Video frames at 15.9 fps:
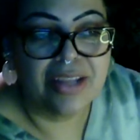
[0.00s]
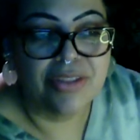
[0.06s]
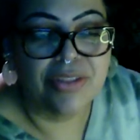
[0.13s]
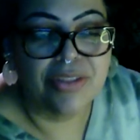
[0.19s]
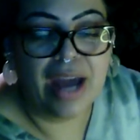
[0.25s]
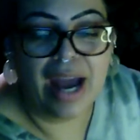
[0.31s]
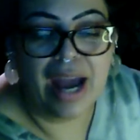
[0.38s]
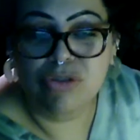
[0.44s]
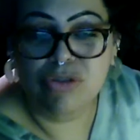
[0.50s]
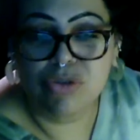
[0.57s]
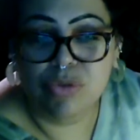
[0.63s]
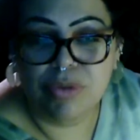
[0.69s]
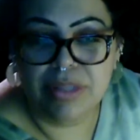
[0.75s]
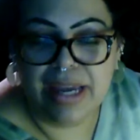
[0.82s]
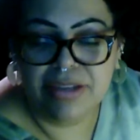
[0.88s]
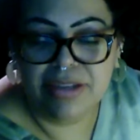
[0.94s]
the
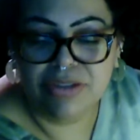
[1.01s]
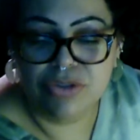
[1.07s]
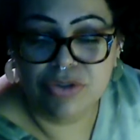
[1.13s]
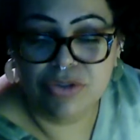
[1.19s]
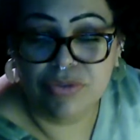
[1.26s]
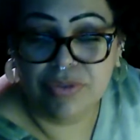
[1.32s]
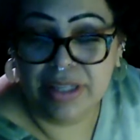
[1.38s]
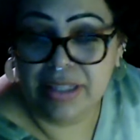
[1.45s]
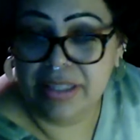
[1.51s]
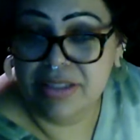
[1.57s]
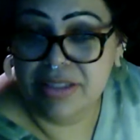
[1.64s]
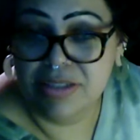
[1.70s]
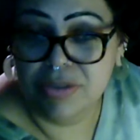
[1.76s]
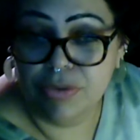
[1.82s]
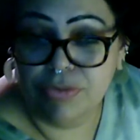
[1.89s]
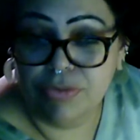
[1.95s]
actual last
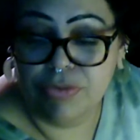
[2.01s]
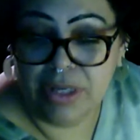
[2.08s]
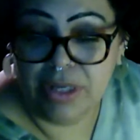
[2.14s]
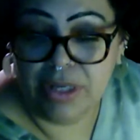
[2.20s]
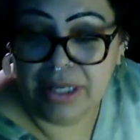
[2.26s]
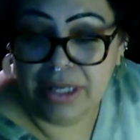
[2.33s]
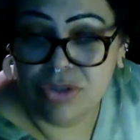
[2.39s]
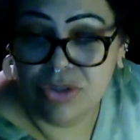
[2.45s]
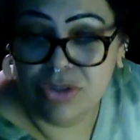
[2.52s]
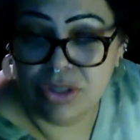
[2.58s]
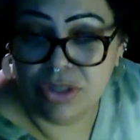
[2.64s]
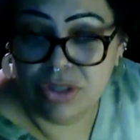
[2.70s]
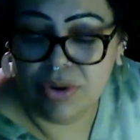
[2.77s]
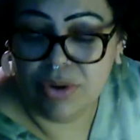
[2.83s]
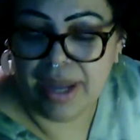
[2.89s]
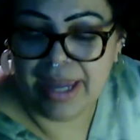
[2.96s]
surveillance footage,
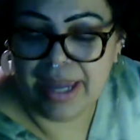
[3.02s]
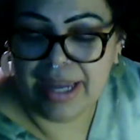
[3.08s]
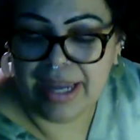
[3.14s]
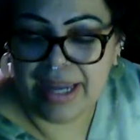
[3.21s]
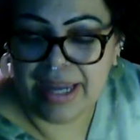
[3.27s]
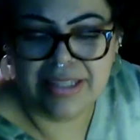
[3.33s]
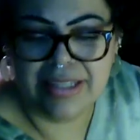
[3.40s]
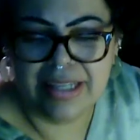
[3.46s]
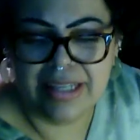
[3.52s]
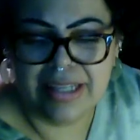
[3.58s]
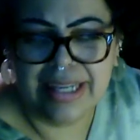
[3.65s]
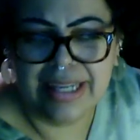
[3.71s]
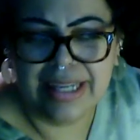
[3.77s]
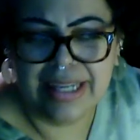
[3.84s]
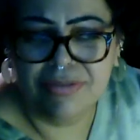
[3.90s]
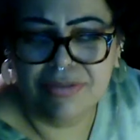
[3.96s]
okay, it's going to
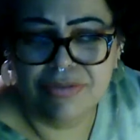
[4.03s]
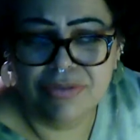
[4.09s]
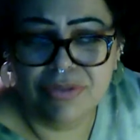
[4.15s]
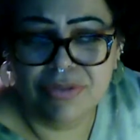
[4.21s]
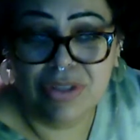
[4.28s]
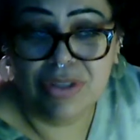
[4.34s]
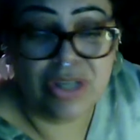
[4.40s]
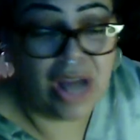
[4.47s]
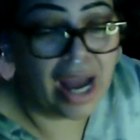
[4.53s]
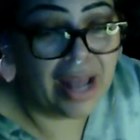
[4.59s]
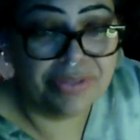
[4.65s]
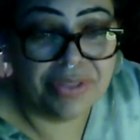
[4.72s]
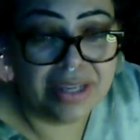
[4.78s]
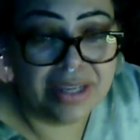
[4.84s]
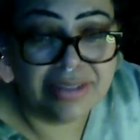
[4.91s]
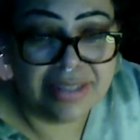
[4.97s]
give
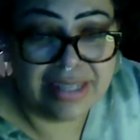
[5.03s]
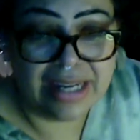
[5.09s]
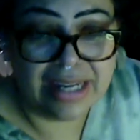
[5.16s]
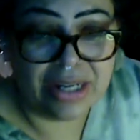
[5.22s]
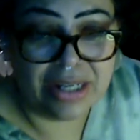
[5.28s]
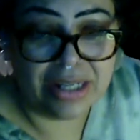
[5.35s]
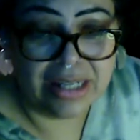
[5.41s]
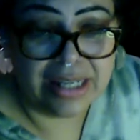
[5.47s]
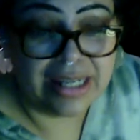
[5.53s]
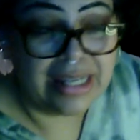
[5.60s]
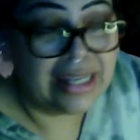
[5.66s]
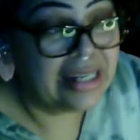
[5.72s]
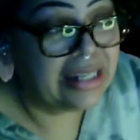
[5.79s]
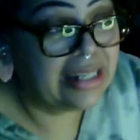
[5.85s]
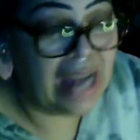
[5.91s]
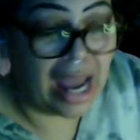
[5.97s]
not this year,
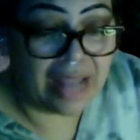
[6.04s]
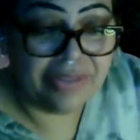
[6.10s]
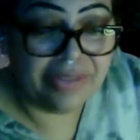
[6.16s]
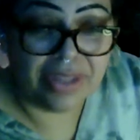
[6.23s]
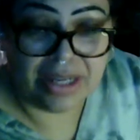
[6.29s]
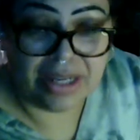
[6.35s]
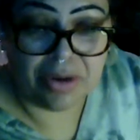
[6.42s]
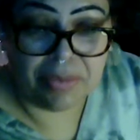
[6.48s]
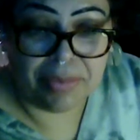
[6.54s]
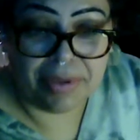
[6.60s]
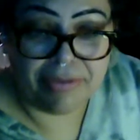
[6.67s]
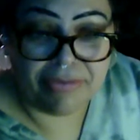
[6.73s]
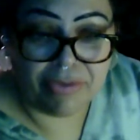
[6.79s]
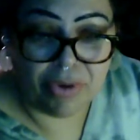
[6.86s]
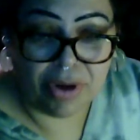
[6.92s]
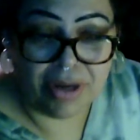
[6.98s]
not the year
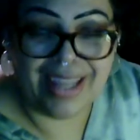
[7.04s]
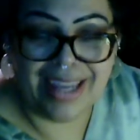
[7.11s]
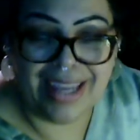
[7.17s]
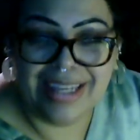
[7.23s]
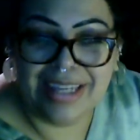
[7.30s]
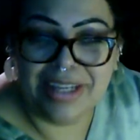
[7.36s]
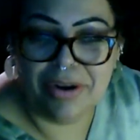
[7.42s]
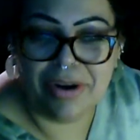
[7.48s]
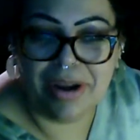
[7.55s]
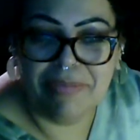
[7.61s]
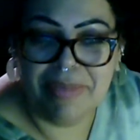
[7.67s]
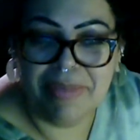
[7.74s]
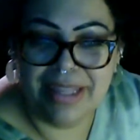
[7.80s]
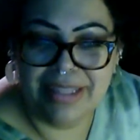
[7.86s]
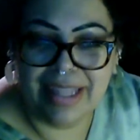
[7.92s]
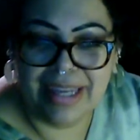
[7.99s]
before, like, you know what I
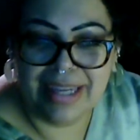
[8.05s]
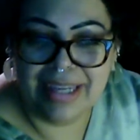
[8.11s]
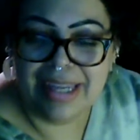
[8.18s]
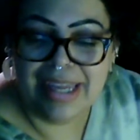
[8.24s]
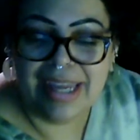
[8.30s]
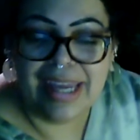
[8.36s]
mean? Like,